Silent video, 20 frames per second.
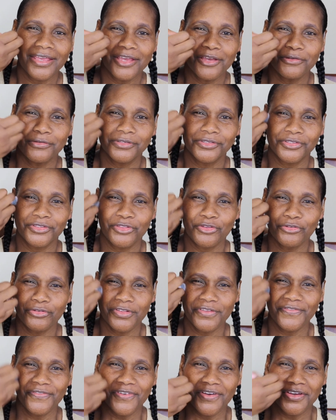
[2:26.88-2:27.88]
I was
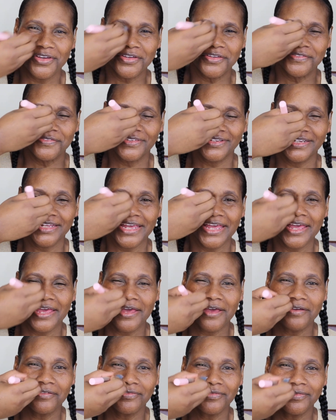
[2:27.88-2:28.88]
35 and a half.